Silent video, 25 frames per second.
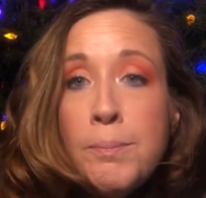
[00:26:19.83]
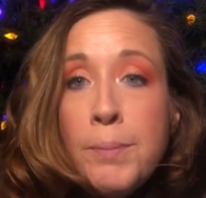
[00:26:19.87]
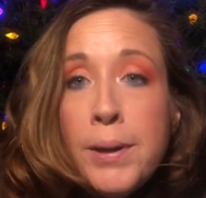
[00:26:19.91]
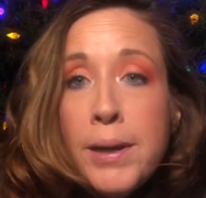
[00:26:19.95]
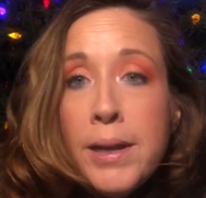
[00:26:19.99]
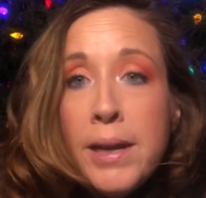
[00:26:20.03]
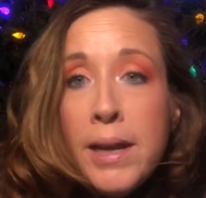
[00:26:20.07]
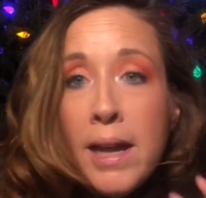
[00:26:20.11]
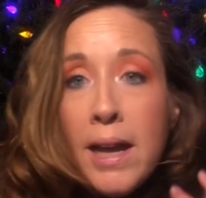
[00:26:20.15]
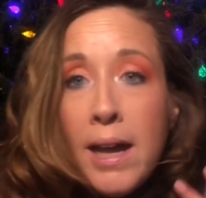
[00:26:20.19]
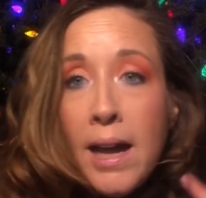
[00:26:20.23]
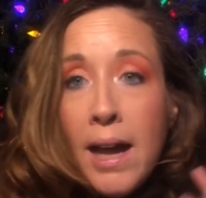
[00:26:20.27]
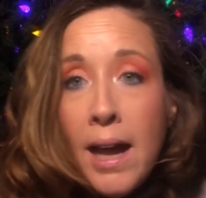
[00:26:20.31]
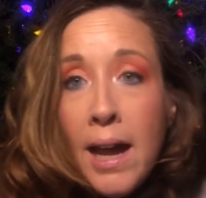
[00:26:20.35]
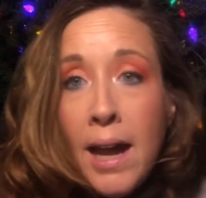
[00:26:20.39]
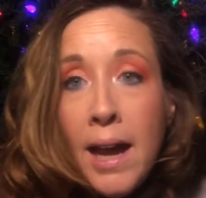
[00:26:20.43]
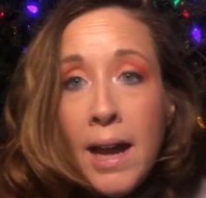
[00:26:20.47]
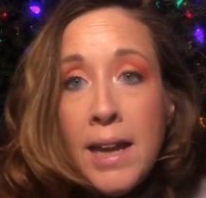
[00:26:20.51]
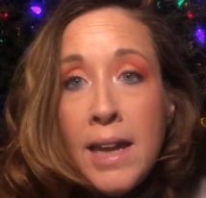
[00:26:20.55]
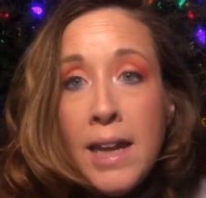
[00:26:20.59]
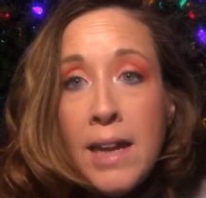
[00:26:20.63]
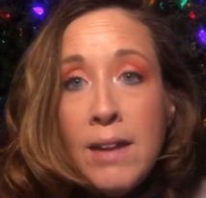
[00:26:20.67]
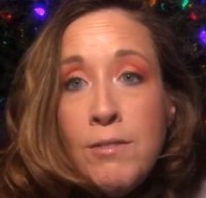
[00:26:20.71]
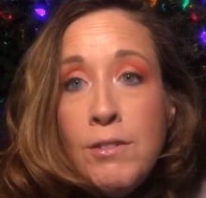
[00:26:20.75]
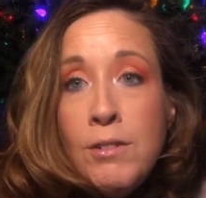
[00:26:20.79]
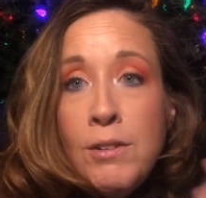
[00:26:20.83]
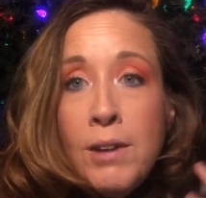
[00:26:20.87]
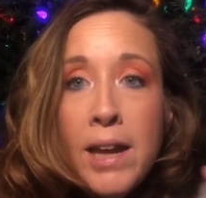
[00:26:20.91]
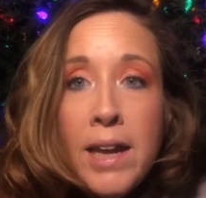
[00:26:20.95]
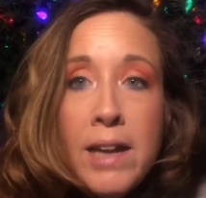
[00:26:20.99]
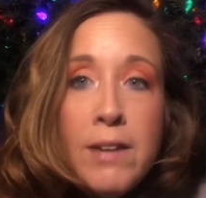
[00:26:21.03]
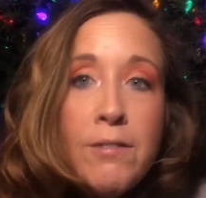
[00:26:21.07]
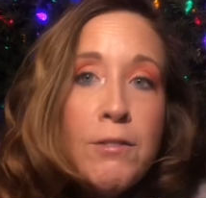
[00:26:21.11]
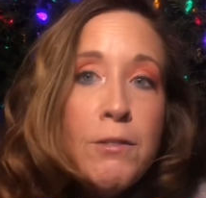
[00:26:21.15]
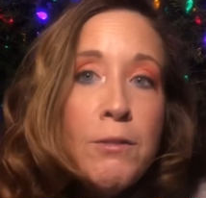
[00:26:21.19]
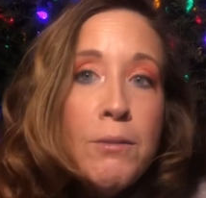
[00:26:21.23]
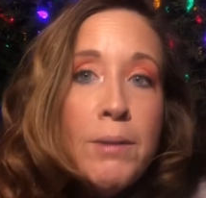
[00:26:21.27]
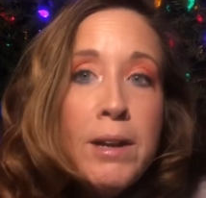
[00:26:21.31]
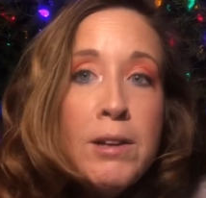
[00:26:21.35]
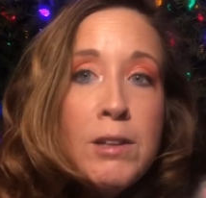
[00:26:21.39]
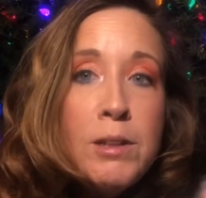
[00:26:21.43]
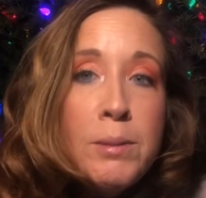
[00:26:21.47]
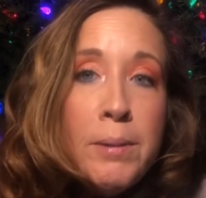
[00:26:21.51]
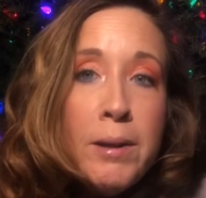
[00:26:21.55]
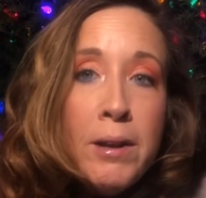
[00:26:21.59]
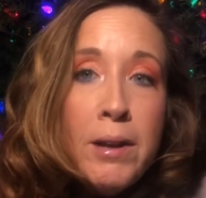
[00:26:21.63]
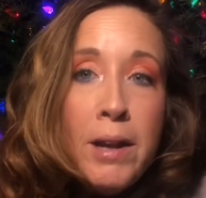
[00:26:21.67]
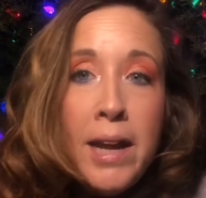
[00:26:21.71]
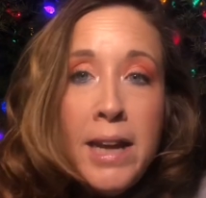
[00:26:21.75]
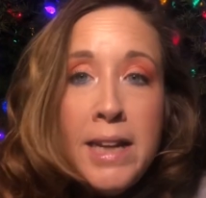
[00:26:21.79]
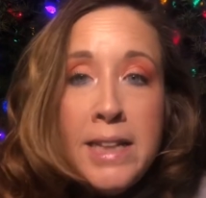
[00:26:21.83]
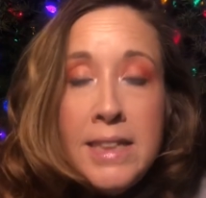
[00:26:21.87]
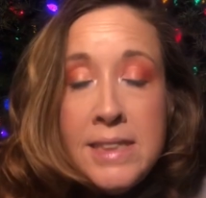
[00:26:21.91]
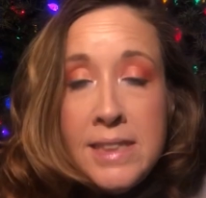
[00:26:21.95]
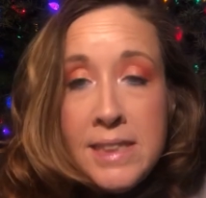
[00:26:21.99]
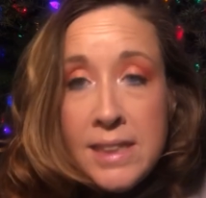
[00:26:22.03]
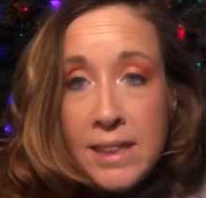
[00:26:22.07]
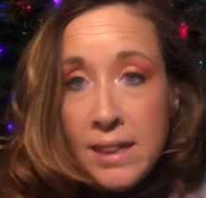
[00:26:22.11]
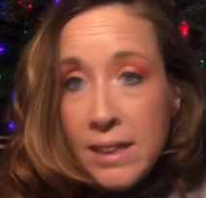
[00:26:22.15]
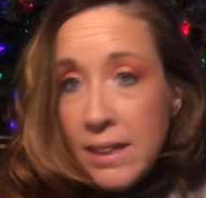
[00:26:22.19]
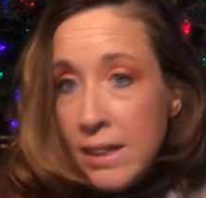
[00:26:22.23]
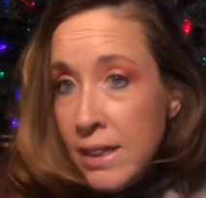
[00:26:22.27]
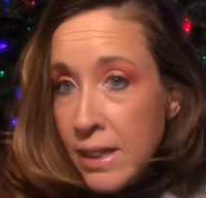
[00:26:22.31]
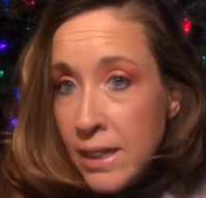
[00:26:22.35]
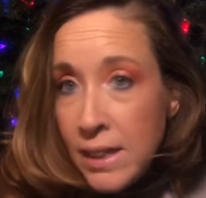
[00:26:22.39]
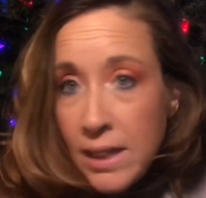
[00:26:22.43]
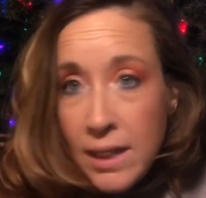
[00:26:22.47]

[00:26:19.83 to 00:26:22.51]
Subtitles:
but I gave you kind of a roundabout idea.